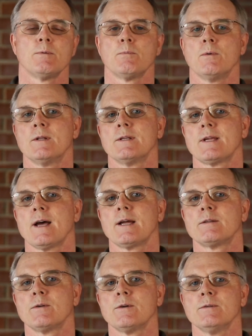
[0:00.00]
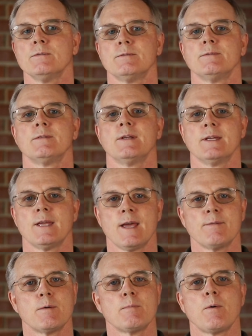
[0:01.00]
what did God do? He
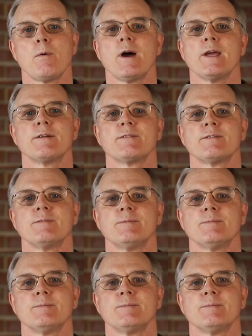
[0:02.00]
gave him a wife.